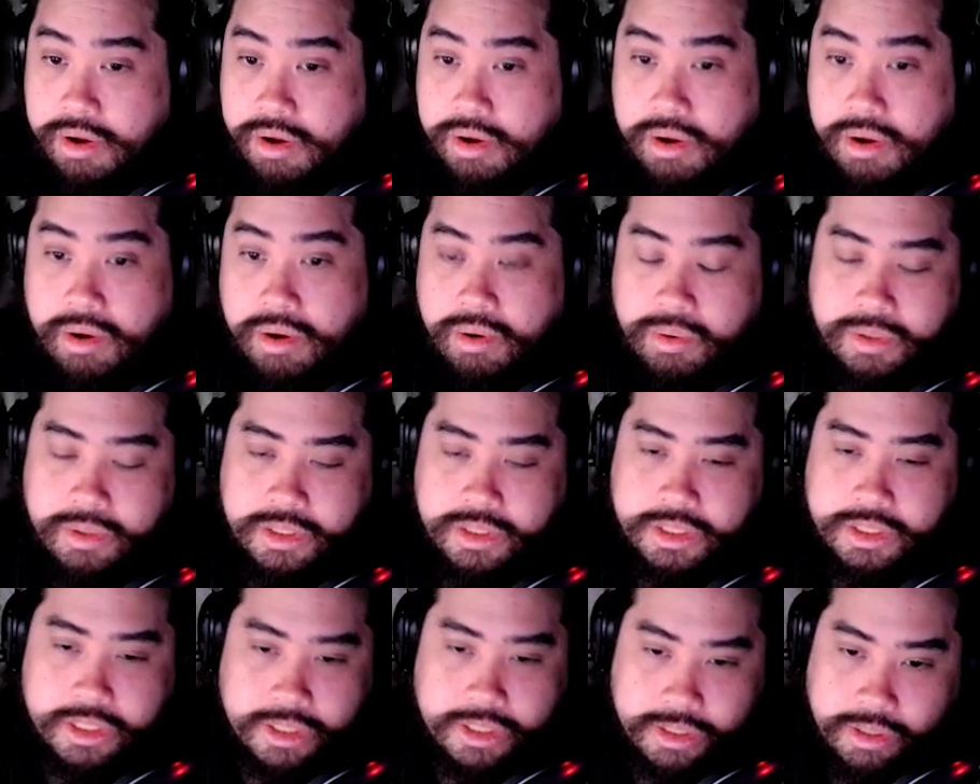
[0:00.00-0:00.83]
or
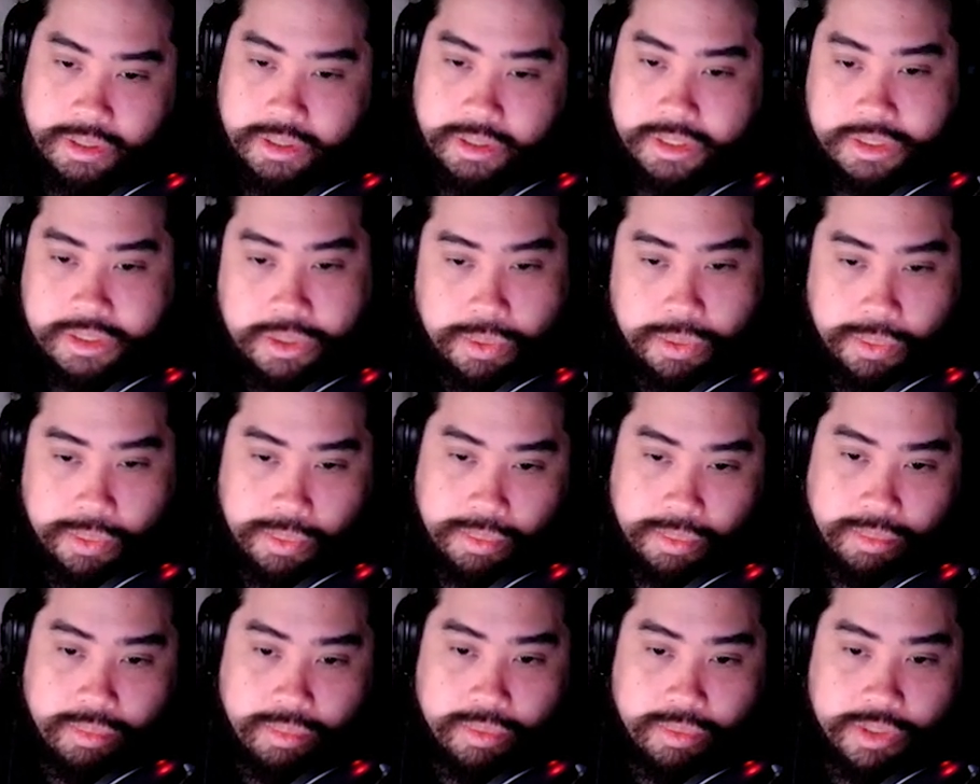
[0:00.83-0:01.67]
does it start
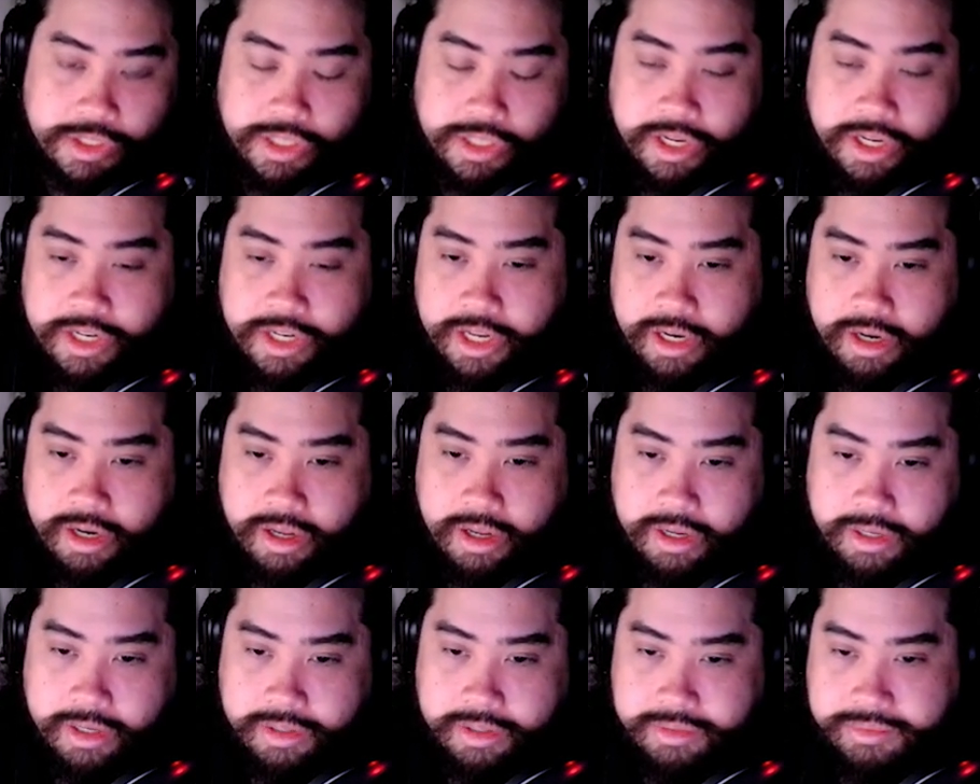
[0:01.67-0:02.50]
Sunday
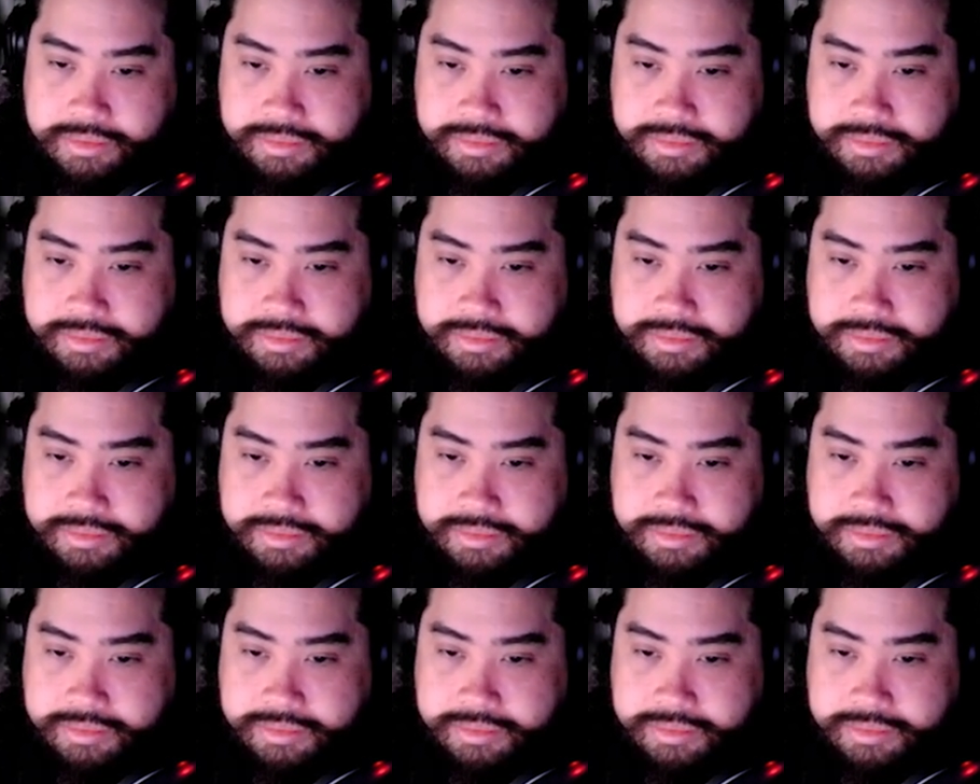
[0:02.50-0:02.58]
night?